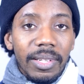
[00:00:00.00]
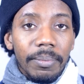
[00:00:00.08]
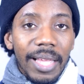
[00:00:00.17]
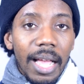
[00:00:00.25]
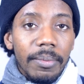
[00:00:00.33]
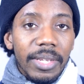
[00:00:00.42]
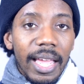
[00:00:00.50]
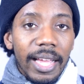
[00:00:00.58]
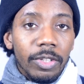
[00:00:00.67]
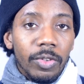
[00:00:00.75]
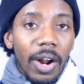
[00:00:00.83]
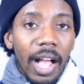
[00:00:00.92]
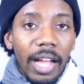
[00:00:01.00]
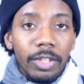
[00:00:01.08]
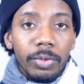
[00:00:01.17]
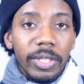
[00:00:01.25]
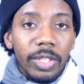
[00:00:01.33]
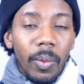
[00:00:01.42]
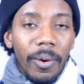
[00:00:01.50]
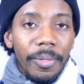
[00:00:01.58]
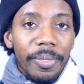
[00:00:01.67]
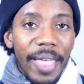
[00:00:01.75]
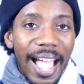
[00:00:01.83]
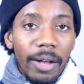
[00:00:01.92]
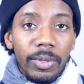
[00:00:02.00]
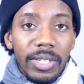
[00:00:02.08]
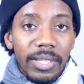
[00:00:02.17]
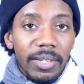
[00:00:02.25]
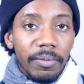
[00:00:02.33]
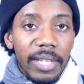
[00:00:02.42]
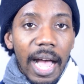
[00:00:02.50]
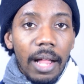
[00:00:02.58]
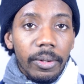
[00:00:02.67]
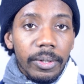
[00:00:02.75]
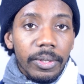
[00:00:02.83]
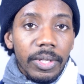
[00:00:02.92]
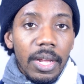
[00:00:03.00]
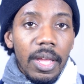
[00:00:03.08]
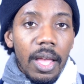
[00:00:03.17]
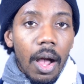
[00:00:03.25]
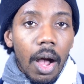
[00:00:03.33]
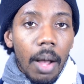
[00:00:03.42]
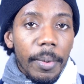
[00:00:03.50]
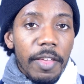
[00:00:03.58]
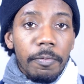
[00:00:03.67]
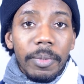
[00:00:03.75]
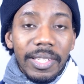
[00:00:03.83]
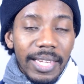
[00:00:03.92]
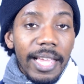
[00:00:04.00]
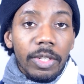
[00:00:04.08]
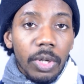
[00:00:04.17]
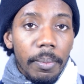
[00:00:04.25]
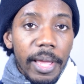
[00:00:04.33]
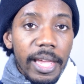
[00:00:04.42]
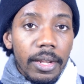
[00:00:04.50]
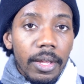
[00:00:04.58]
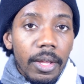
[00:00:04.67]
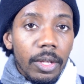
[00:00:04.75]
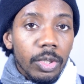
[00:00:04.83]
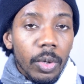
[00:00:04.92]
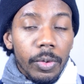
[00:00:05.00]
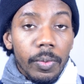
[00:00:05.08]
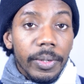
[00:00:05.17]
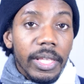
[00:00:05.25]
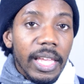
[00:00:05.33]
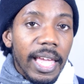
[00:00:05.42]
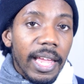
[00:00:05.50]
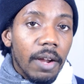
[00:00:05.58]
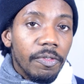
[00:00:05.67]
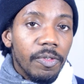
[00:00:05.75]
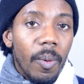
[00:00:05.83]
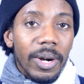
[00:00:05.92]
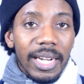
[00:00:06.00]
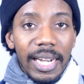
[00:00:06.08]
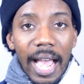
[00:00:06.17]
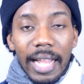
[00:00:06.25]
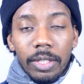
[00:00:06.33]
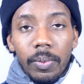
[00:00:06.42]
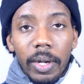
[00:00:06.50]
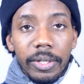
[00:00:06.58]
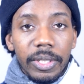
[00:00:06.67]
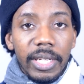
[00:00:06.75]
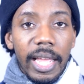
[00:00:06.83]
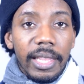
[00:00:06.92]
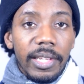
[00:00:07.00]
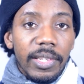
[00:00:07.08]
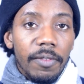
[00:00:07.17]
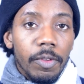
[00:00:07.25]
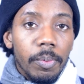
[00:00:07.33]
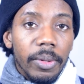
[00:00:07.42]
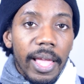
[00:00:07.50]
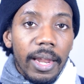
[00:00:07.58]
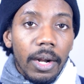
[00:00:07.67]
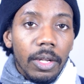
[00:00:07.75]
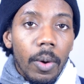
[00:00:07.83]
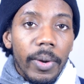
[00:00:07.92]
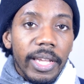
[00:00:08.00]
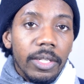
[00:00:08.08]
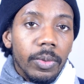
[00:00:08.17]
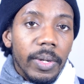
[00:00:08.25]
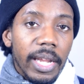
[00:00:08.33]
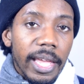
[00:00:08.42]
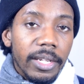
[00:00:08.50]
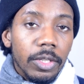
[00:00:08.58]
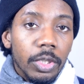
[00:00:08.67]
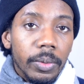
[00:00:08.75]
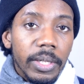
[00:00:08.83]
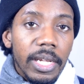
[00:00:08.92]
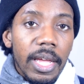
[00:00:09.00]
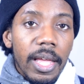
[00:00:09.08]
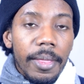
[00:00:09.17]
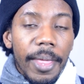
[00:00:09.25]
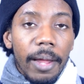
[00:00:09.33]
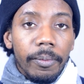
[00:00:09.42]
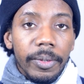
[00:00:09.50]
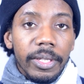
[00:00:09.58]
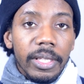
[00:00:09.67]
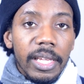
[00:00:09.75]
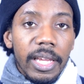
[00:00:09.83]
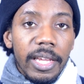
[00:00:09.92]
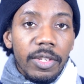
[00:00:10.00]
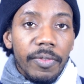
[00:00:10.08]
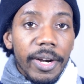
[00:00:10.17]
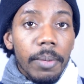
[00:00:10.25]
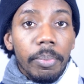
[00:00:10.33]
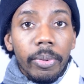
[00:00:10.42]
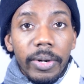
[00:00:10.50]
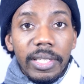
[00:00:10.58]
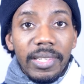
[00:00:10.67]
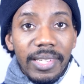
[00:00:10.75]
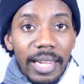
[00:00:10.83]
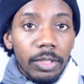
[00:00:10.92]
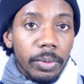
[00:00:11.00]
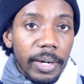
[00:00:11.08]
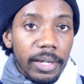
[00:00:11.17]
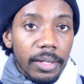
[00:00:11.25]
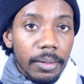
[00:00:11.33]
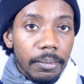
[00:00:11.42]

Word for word: sometimes extra hundreds or thousands of dollars um, if mistakes are made. So you really can't afford not to understand this if you plan on going into an industry that really is very print centric.